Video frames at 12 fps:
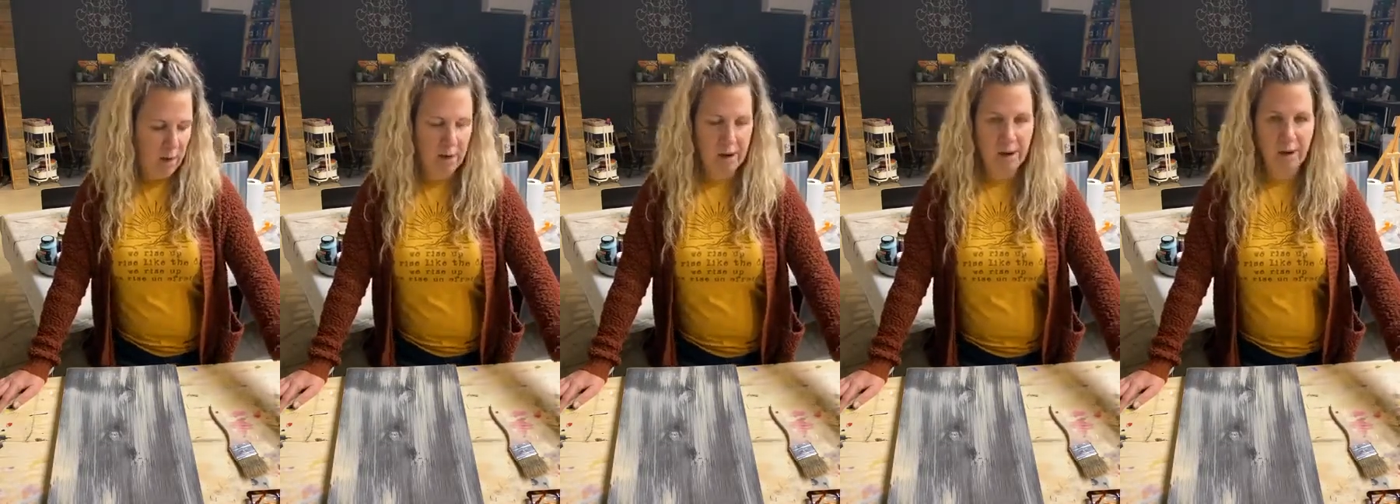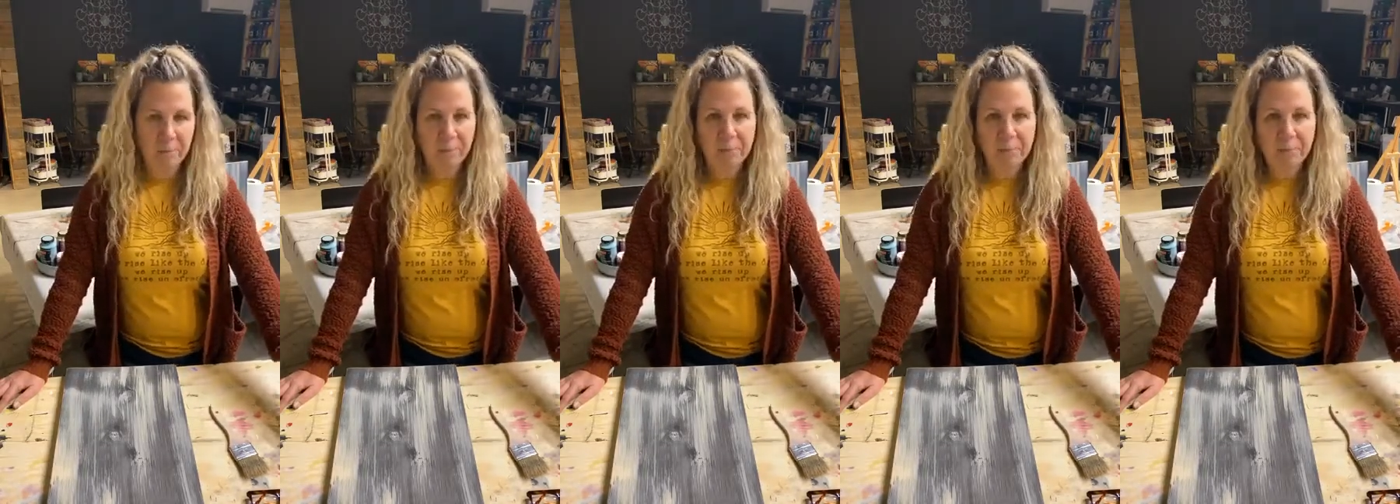
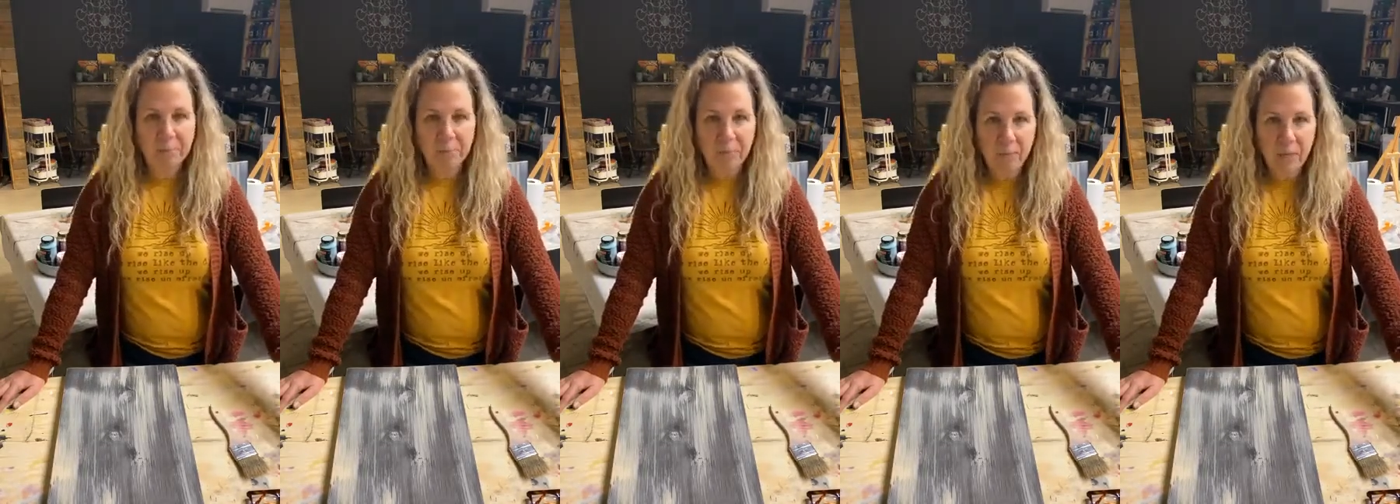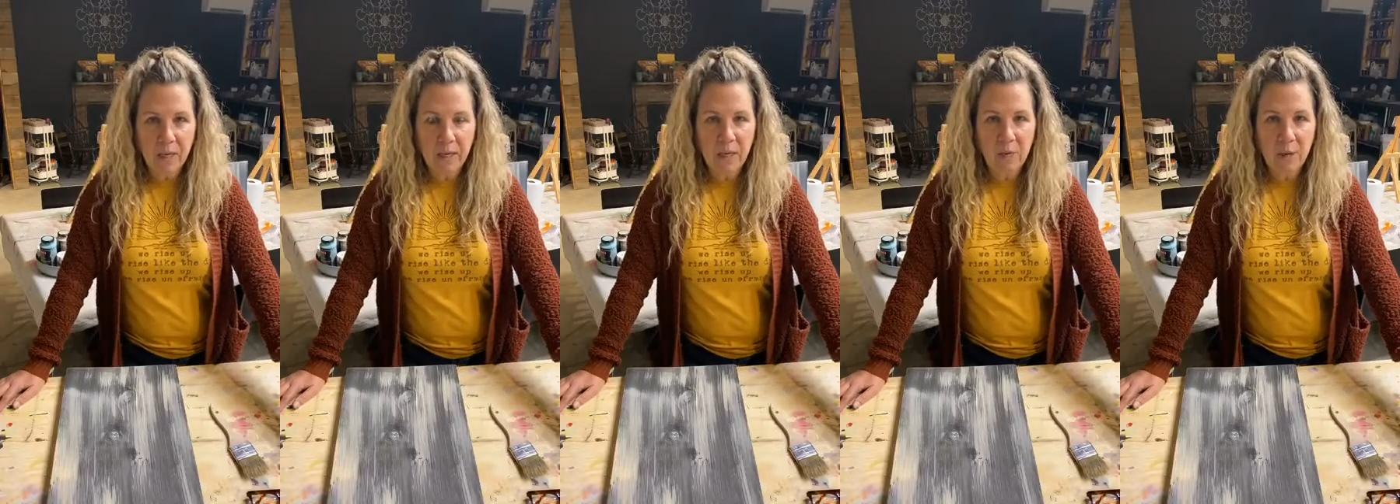And
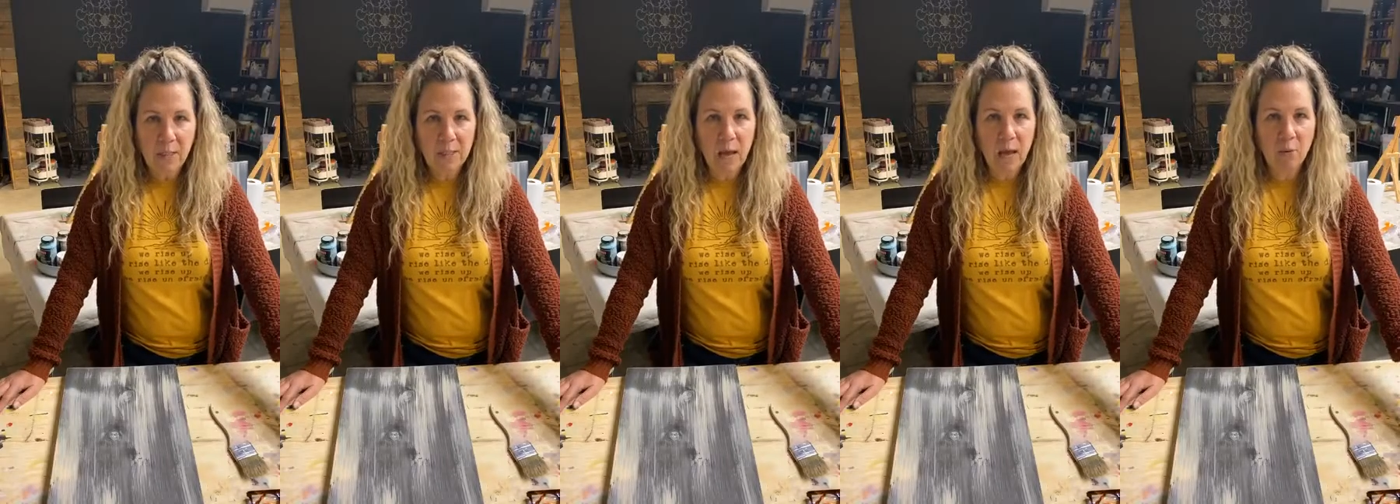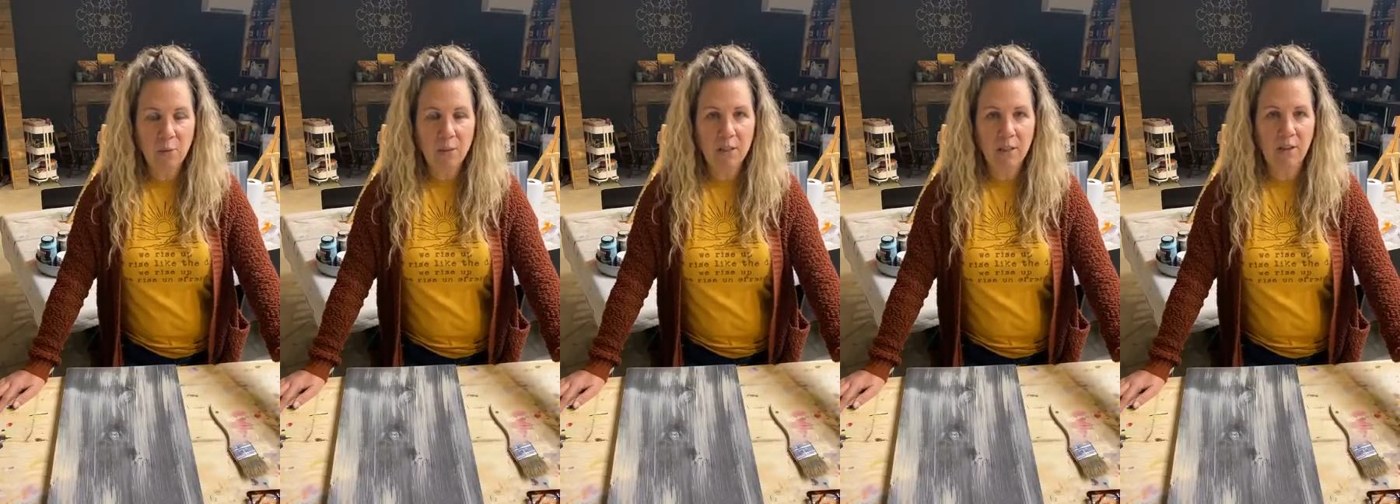anyways,
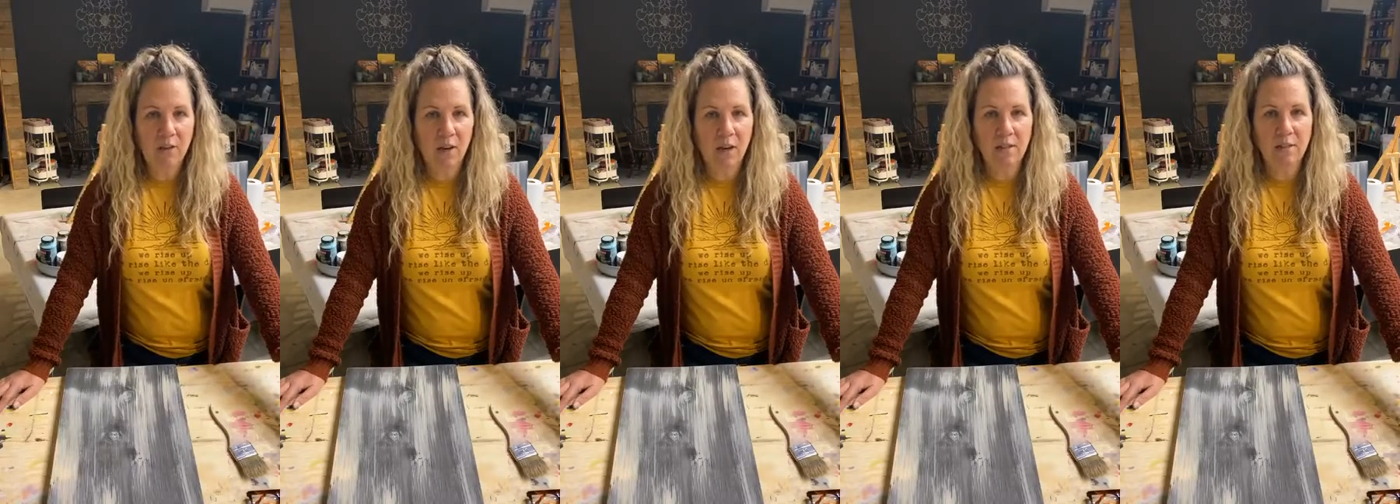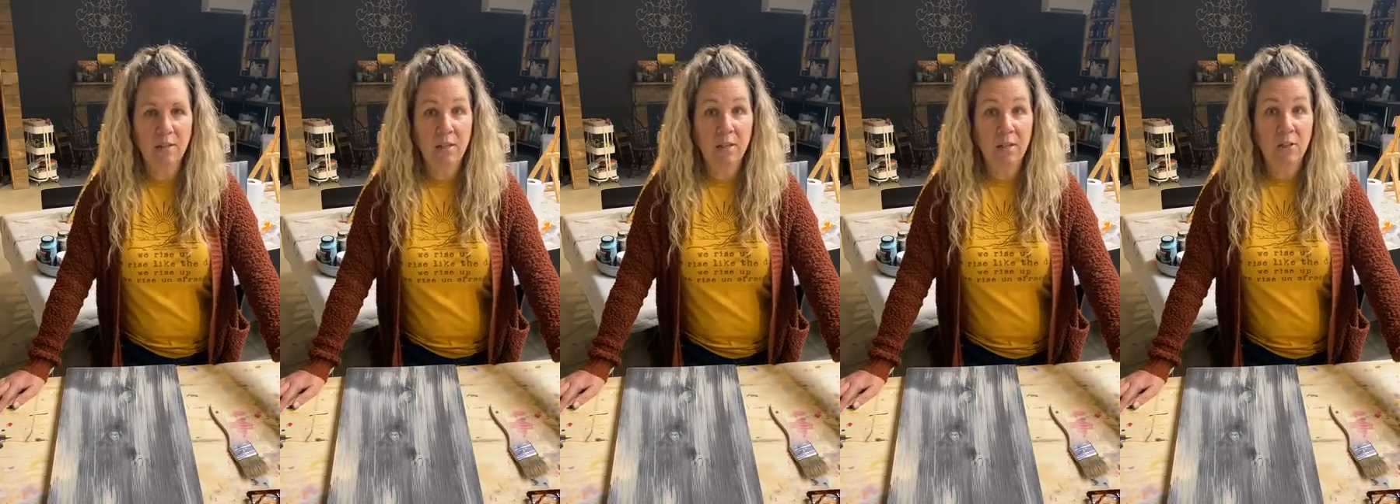I will see you
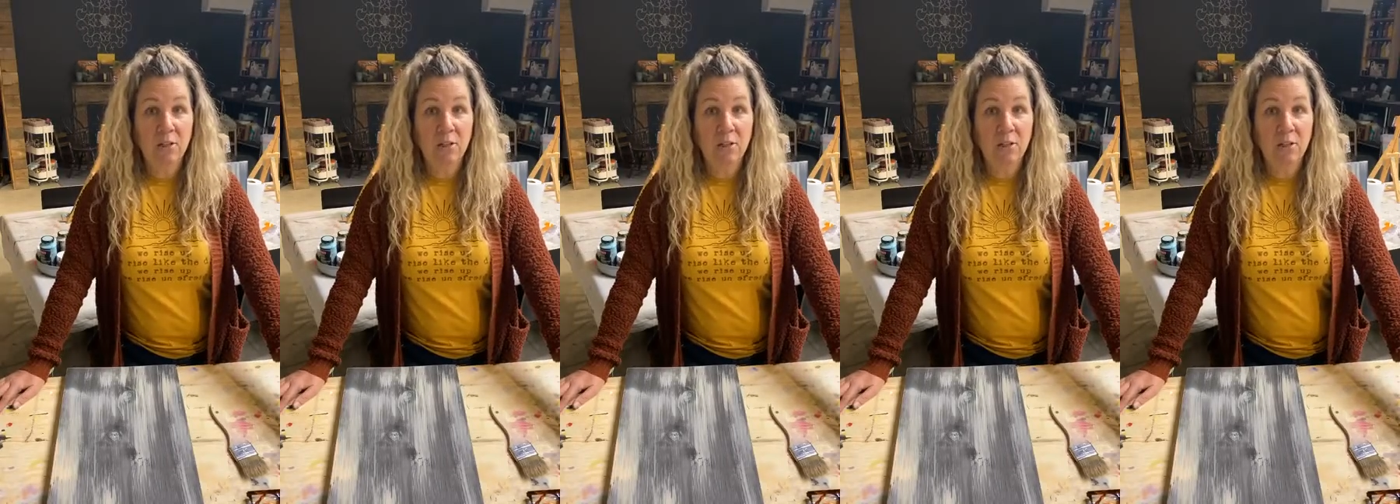guys